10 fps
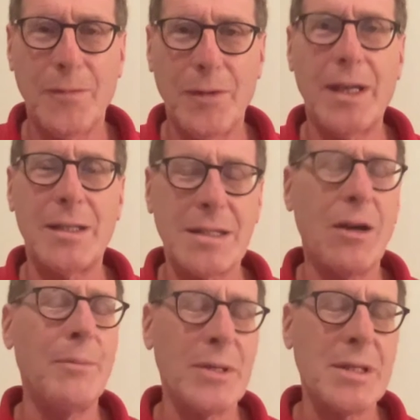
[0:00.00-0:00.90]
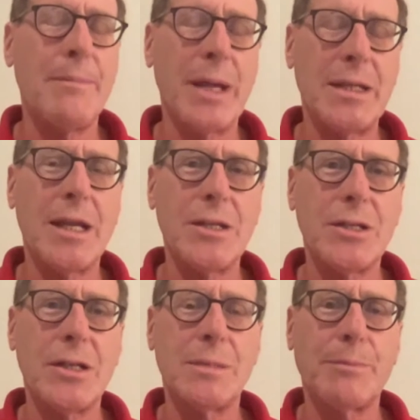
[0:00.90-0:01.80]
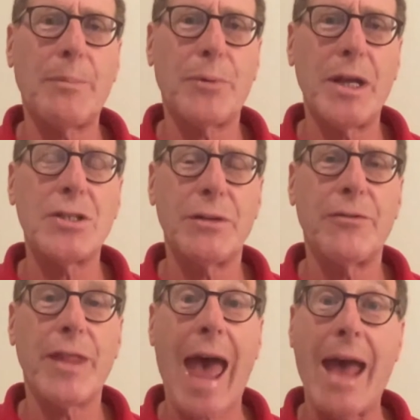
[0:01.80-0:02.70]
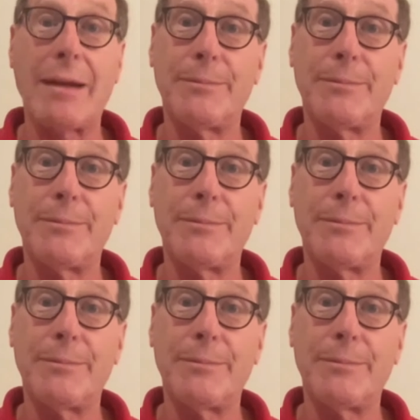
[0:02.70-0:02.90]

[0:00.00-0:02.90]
We can almost say meditation is preparation for that.